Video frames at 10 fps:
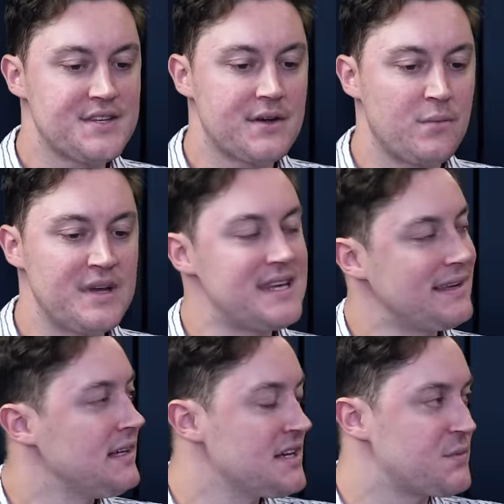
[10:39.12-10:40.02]
so we
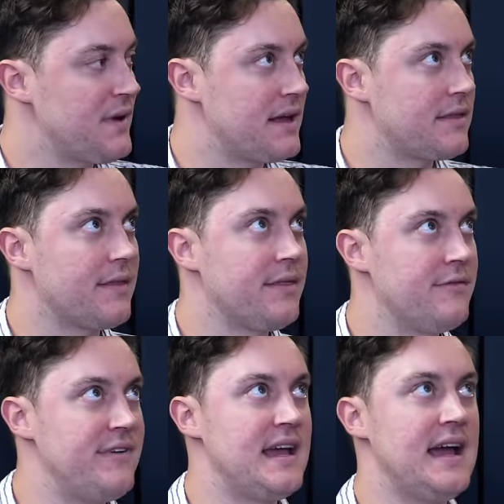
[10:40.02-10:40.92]
said last week that the
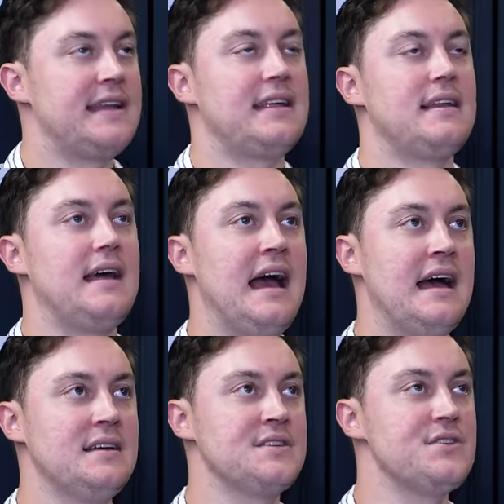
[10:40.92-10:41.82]
V eight
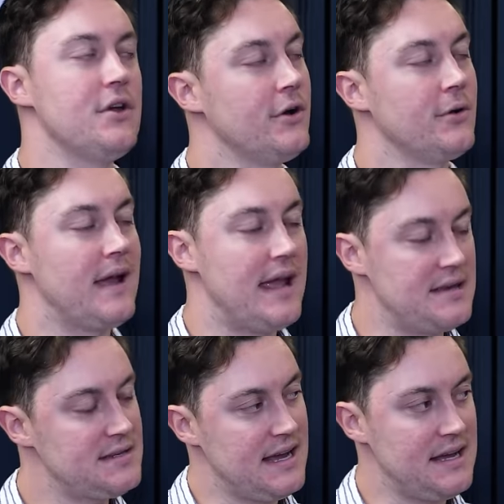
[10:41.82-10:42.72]
has no
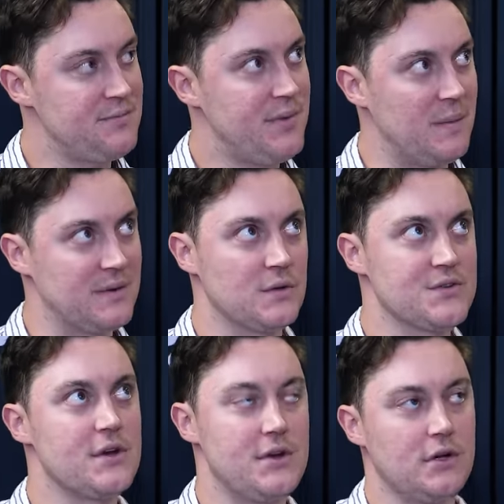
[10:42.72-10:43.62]
end date, but we're
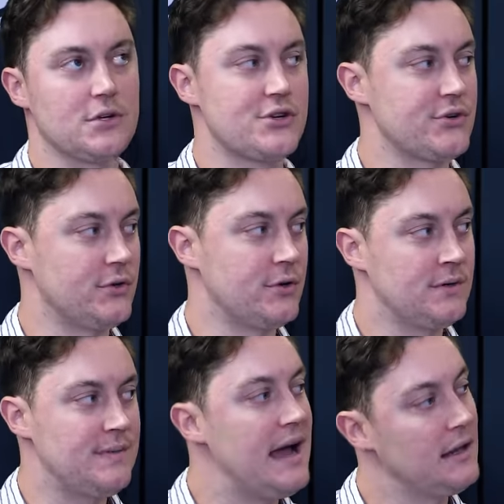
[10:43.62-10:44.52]
also not
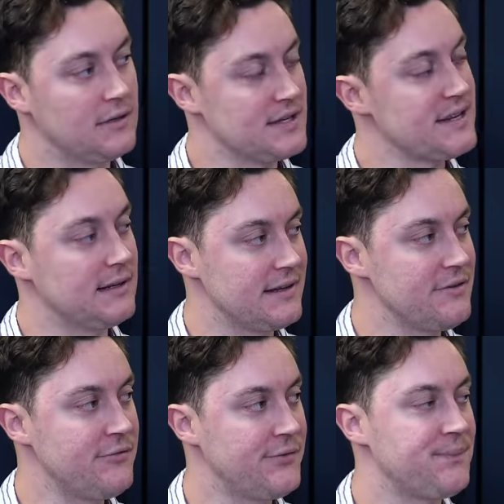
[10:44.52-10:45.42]
sure how long it's going to
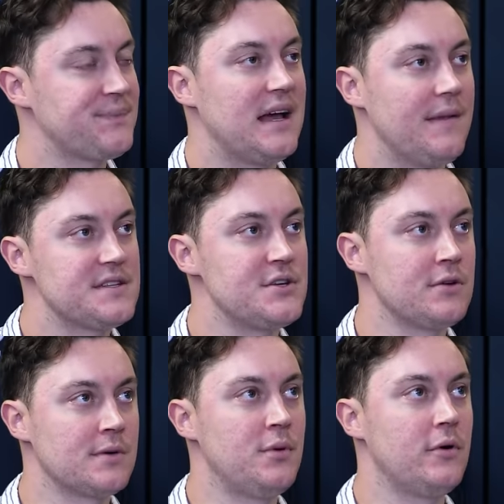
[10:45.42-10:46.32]
live. Uh, there's a
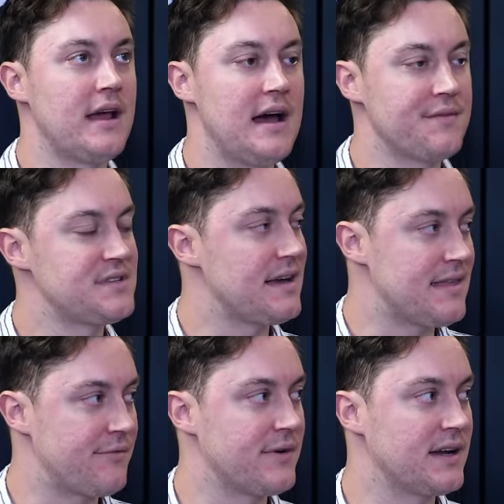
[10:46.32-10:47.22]
new report out of South
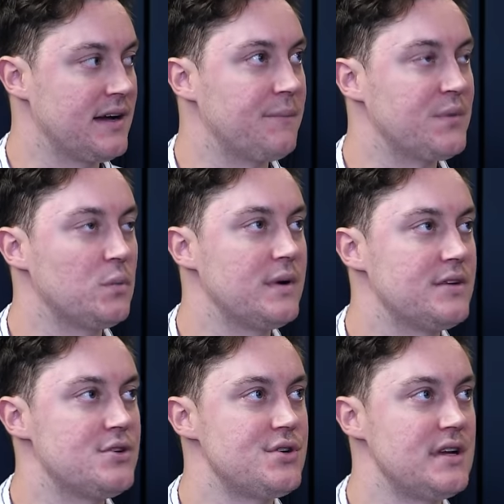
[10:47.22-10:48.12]
Africa,
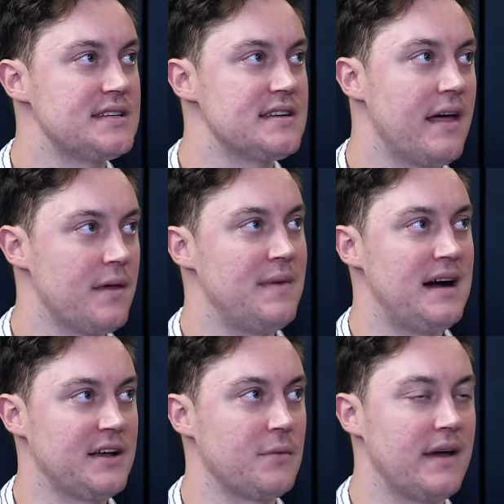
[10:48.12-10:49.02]
which is another
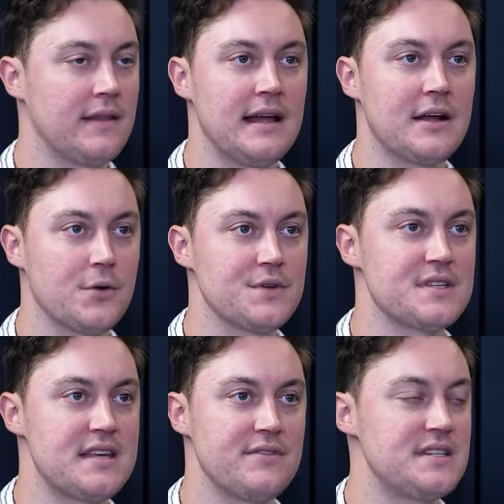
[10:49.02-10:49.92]
market where the Land Cruiser
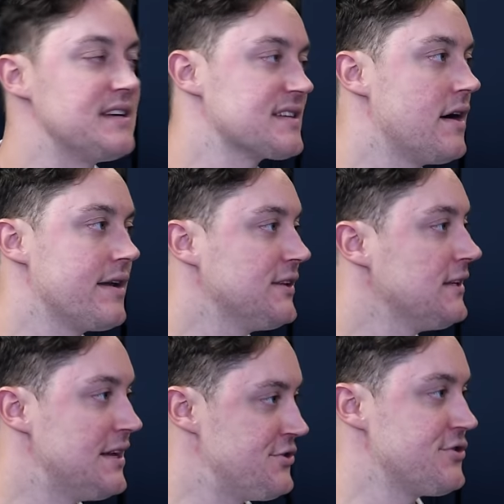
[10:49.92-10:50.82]
seventy is kind of a
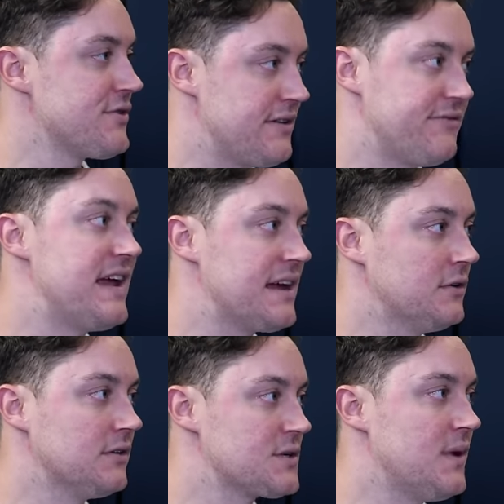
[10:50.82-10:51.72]
legendary
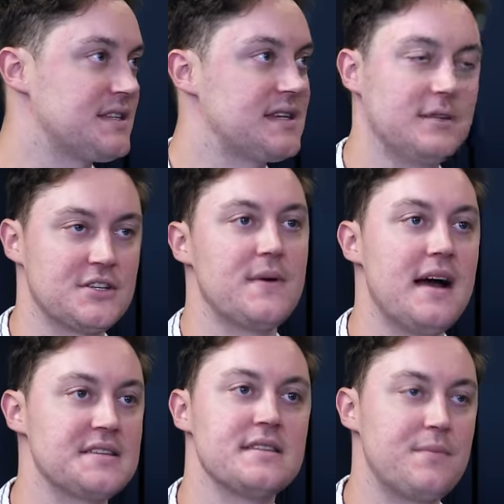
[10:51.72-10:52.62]
vehicle. It's quite similar to
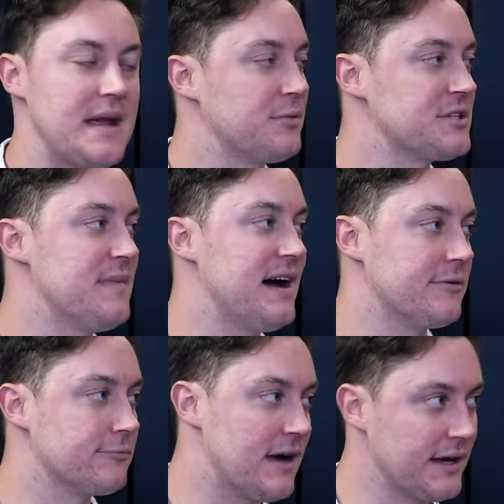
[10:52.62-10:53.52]
ours in that people
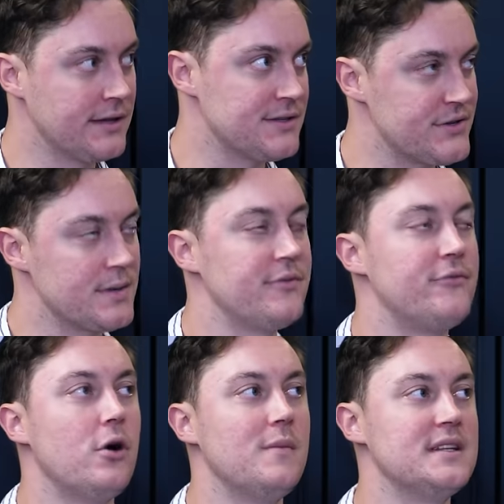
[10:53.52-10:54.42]
demand rugged sort of
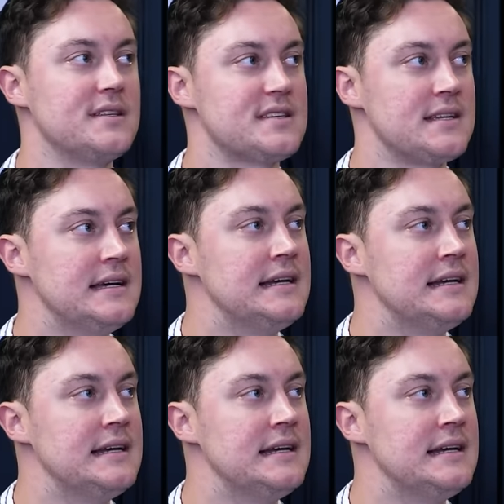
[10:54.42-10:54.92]
performance,